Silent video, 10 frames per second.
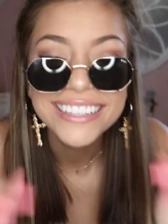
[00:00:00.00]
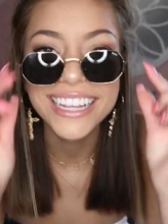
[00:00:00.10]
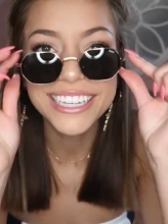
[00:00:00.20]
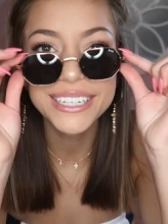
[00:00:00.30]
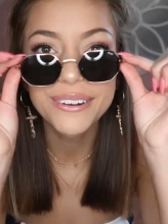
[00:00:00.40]

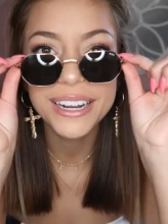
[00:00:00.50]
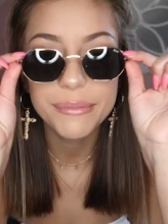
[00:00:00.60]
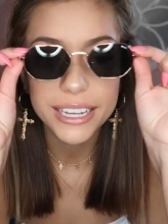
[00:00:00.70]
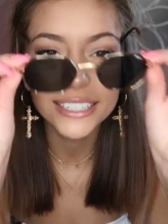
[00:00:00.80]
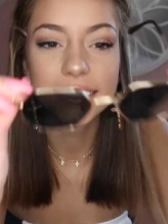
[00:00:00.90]
Like, you know what I
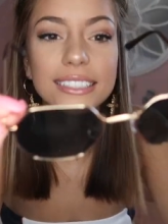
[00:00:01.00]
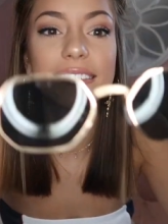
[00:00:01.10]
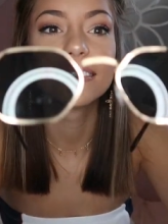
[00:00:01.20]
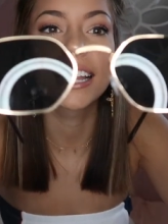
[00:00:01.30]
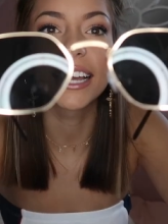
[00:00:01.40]

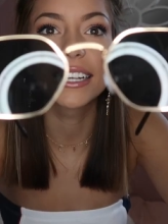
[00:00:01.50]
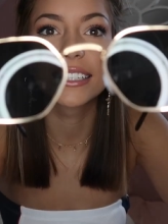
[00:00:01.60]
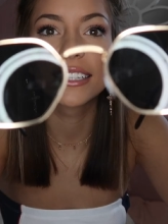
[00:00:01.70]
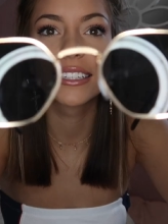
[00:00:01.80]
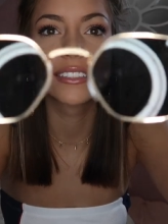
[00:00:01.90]
mean?
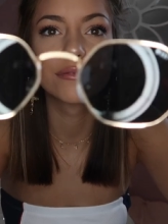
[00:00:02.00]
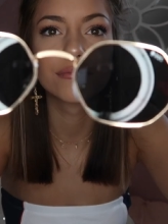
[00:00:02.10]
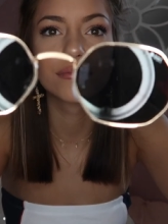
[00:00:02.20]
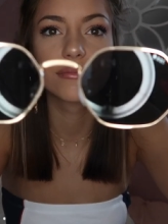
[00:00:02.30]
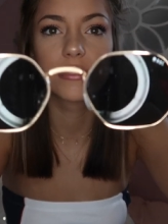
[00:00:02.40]
Like,
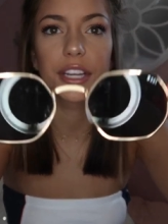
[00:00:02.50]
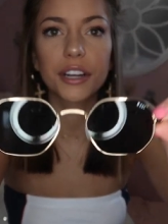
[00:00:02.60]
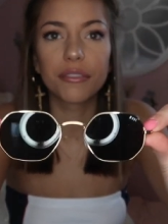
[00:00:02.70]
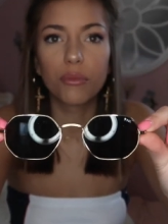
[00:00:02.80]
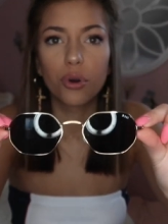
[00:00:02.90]

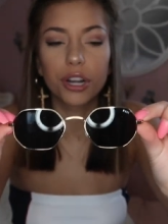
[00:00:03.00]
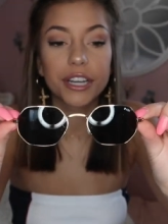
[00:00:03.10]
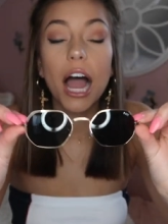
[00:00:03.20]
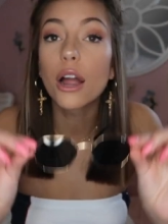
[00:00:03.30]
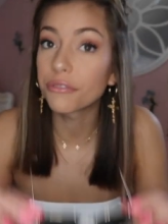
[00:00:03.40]
they're more
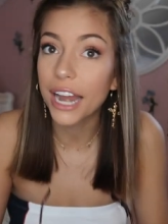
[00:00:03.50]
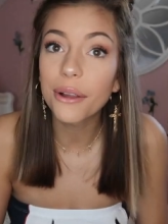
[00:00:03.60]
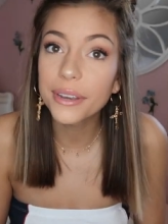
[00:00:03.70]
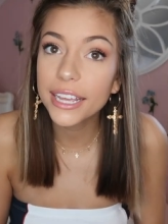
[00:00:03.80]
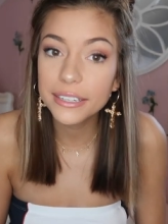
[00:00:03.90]
not
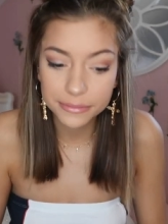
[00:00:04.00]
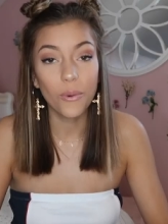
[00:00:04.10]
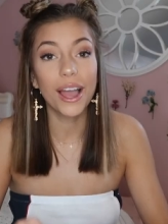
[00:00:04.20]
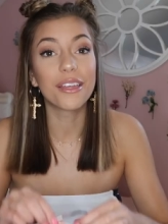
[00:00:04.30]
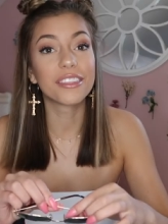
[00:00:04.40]
rounded.
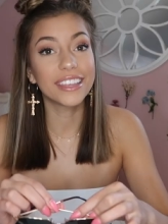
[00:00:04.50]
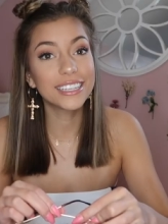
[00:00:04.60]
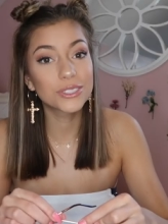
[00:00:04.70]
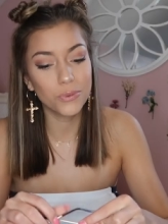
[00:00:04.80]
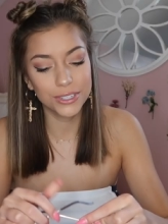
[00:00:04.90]
While
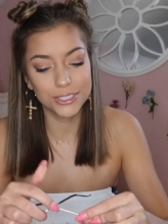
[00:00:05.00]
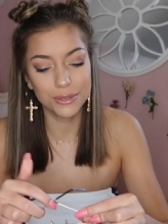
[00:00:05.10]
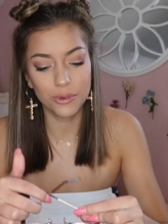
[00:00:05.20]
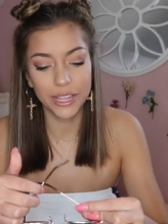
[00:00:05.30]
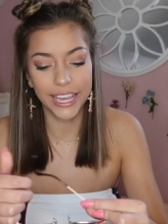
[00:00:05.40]
these ones
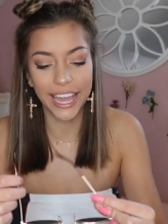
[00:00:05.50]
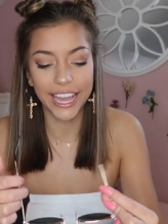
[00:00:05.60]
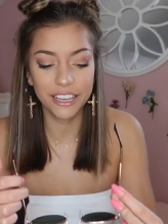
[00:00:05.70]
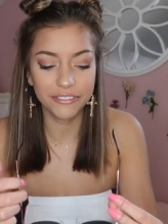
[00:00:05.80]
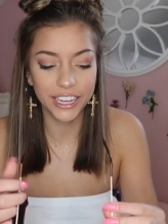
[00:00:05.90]
are more like
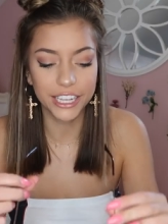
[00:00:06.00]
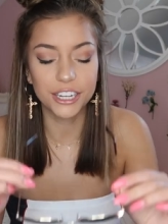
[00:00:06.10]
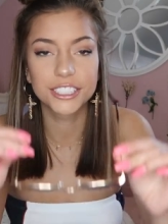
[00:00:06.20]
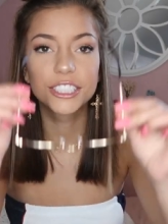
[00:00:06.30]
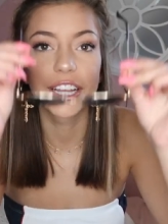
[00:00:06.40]

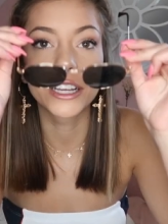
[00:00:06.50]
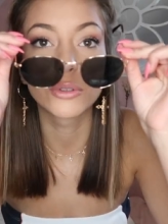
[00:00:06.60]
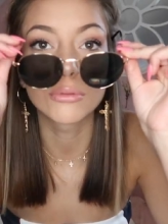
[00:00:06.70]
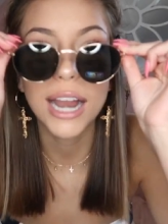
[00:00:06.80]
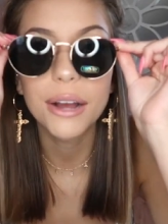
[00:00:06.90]
aviators and like
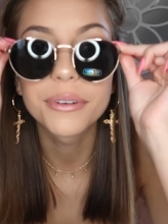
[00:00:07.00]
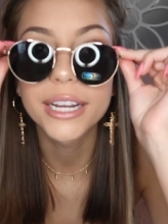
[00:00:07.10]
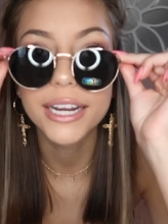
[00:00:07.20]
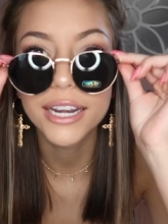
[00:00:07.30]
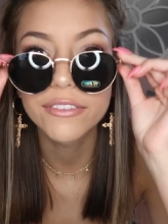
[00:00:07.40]

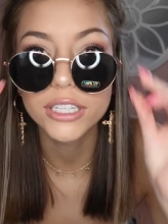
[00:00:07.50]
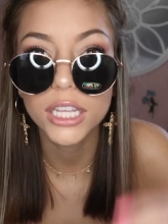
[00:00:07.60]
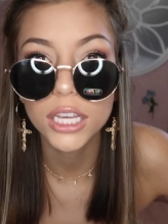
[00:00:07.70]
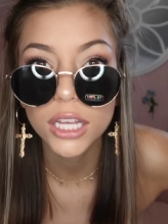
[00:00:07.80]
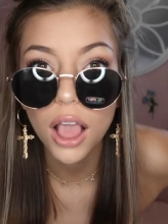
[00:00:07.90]
rounded and
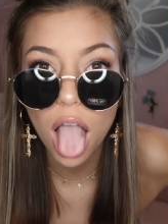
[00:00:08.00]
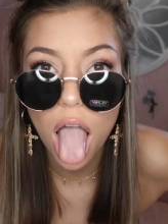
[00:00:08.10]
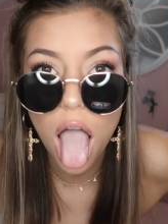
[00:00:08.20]
everything.